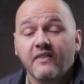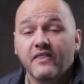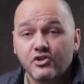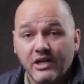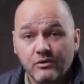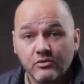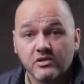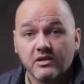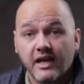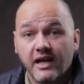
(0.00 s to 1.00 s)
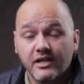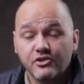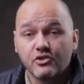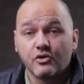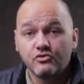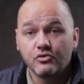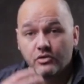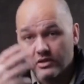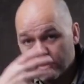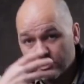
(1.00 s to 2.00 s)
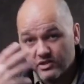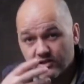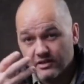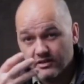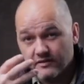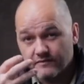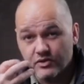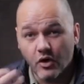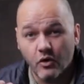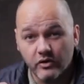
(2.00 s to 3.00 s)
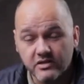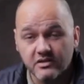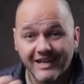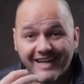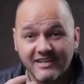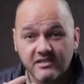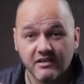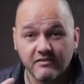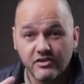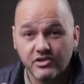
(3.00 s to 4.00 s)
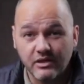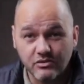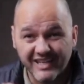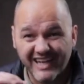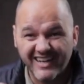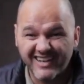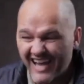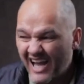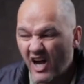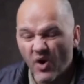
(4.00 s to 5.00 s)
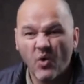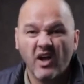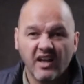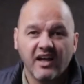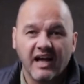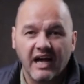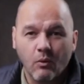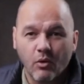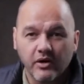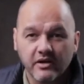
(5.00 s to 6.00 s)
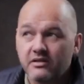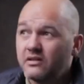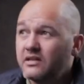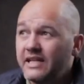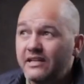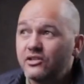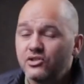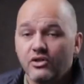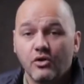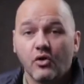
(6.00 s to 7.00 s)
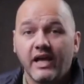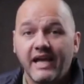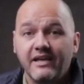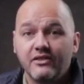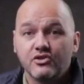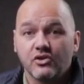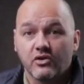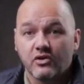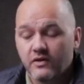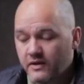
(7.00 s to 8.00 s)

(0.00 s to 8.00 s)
the shadows and just control the darkness and lightness of the shadows to get it how I wanted it to look in the shot.